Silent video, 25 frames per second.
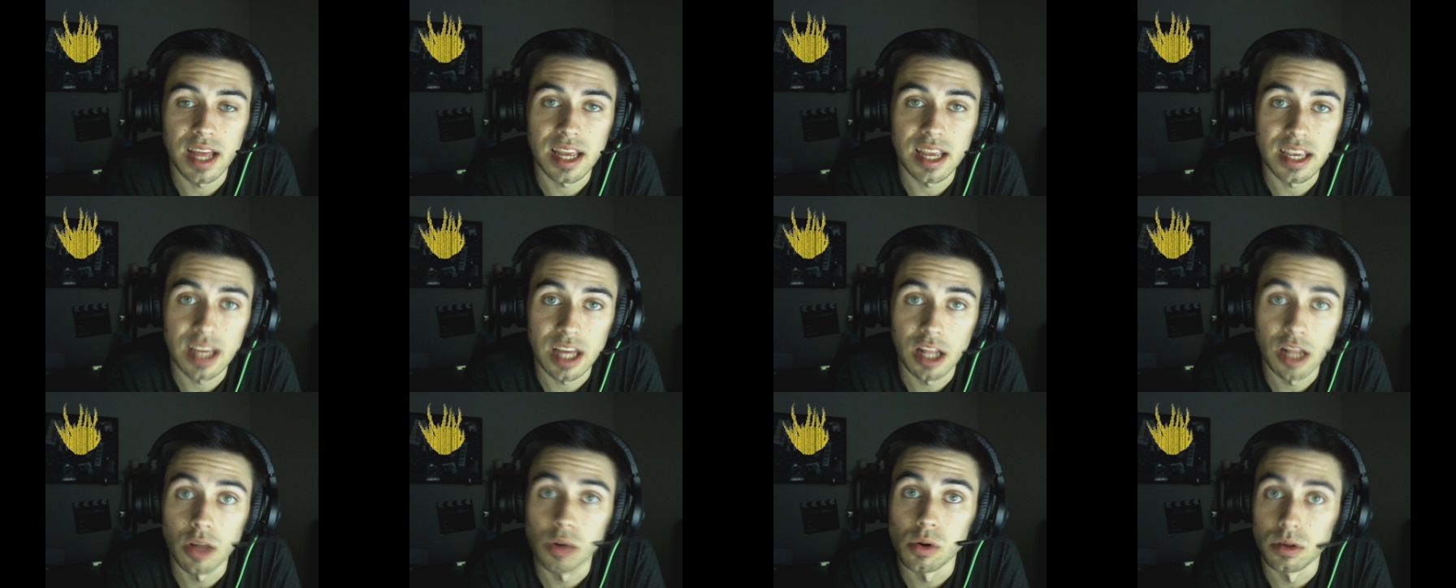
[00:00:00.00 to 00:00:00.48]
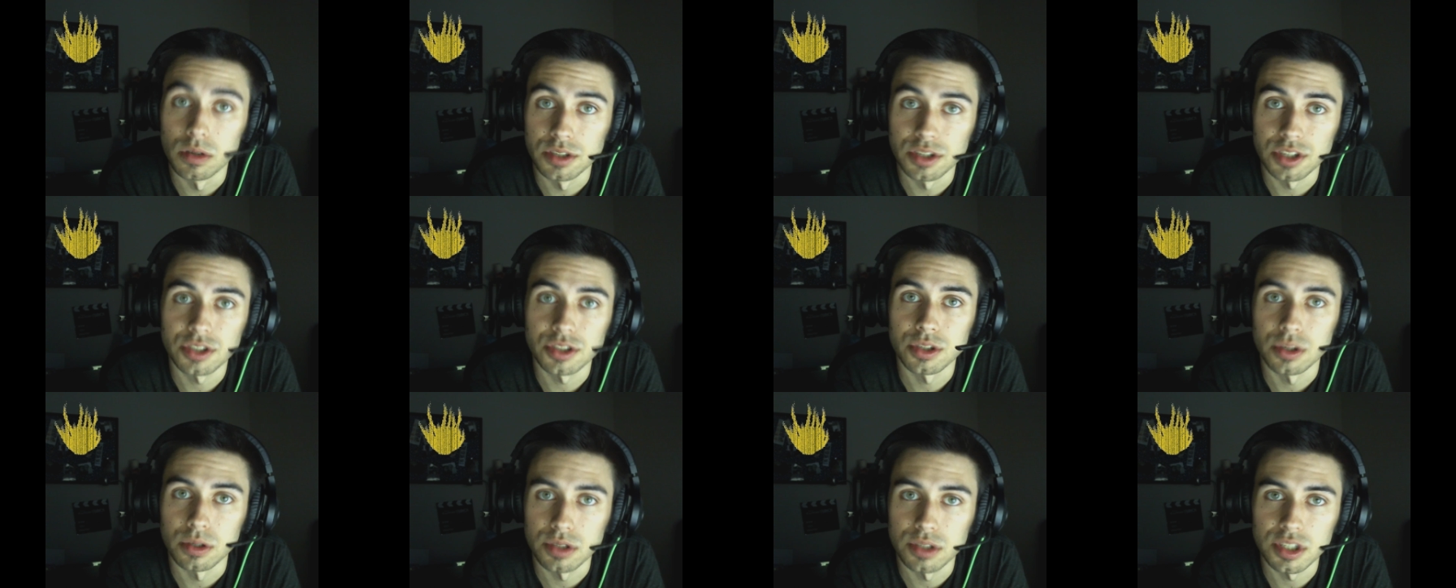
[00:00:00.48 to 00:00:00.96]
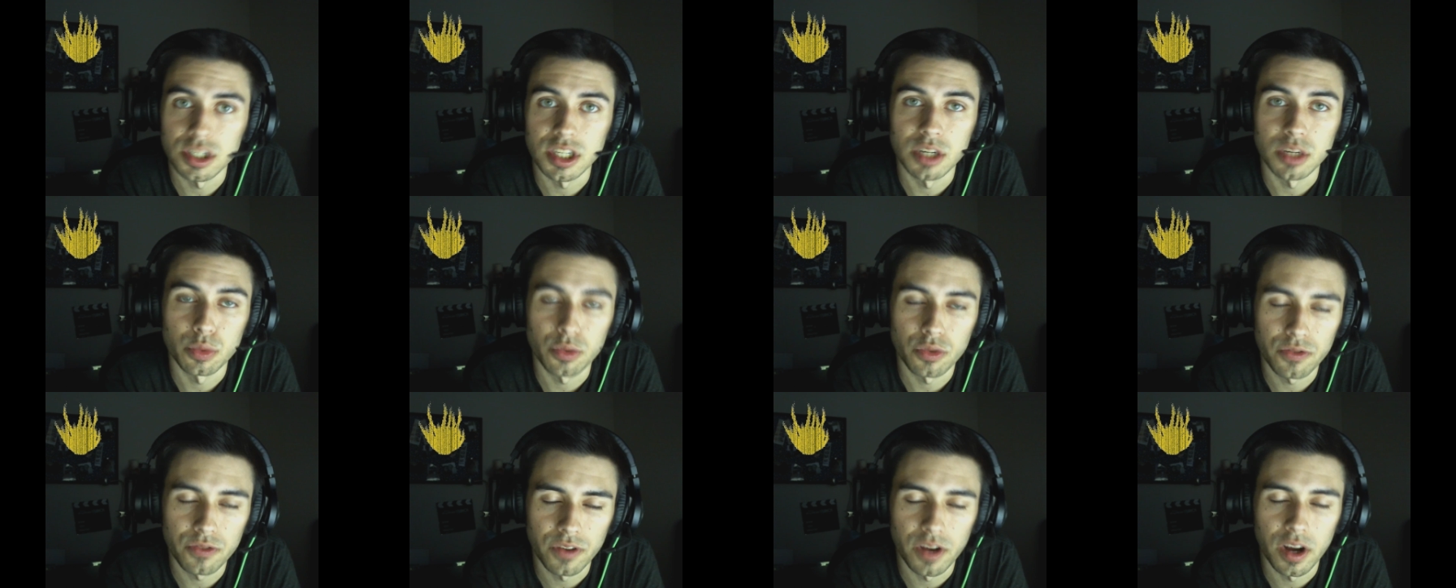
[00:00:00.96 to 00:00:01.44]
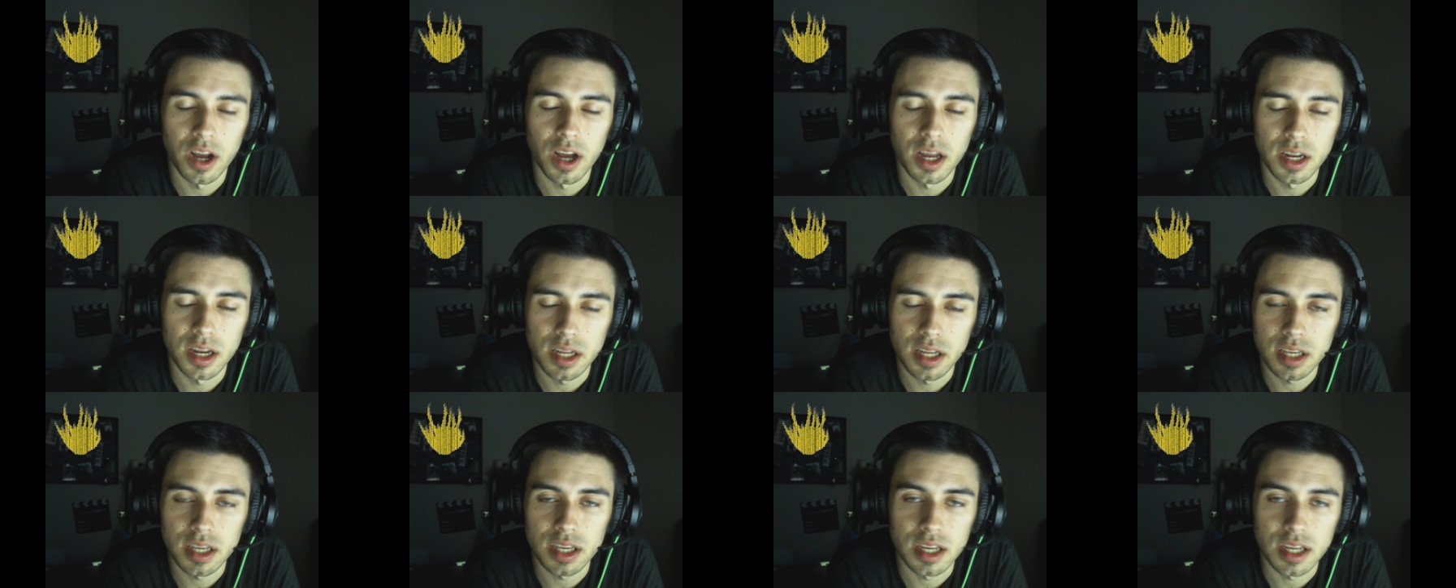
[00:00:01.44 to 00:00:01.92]
that yellow was associated with
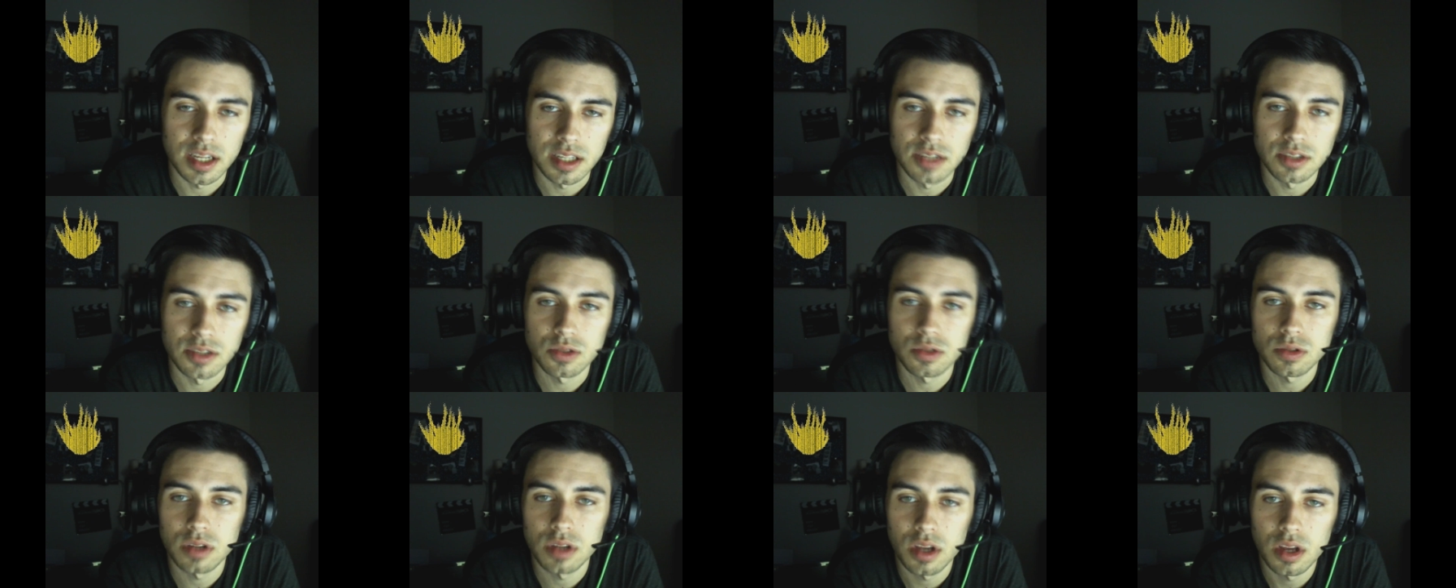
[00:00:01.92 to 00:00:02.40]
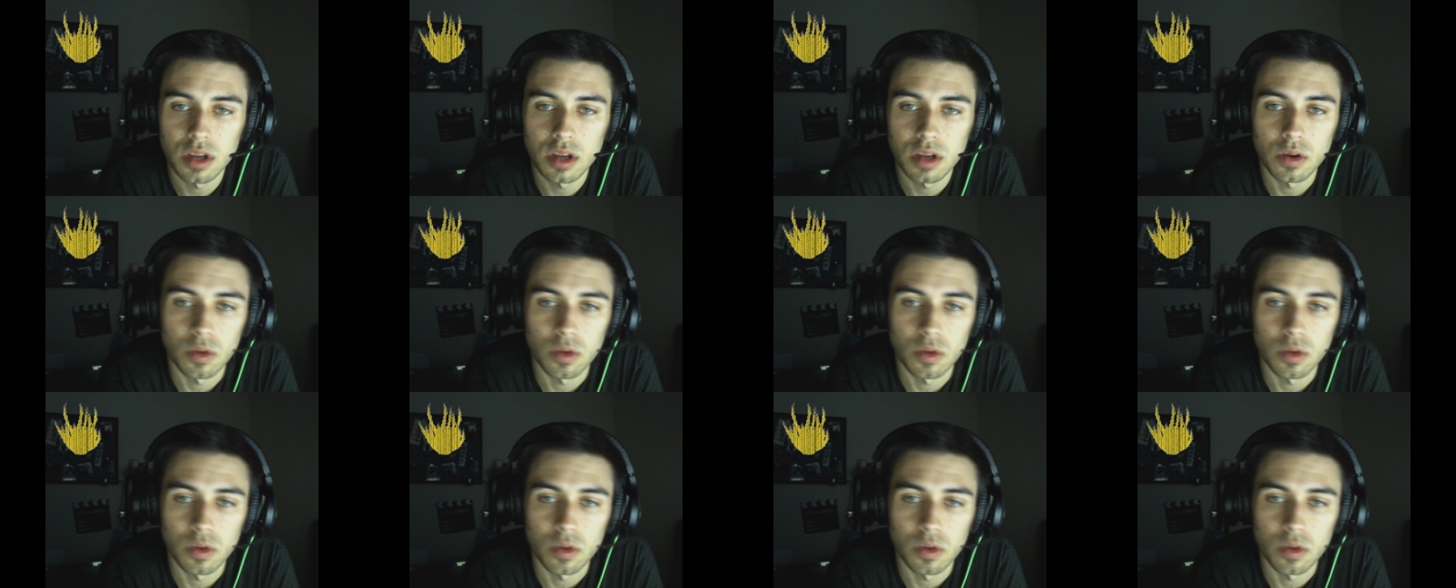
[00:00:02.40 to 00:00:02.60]
fun and kids,